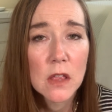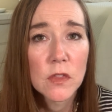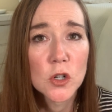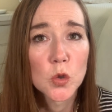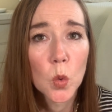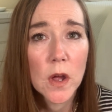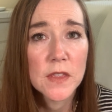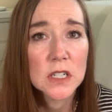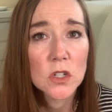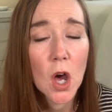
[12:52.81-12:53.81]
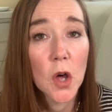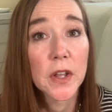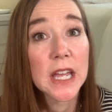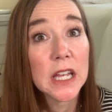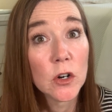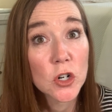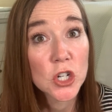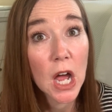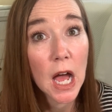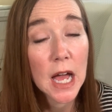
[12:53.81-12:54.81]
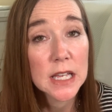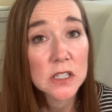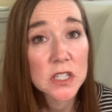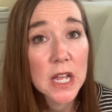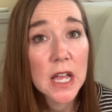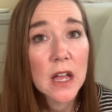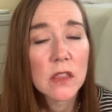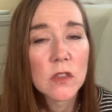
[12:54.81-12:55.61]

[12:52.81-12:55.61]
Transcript: There's one that's called Energize, and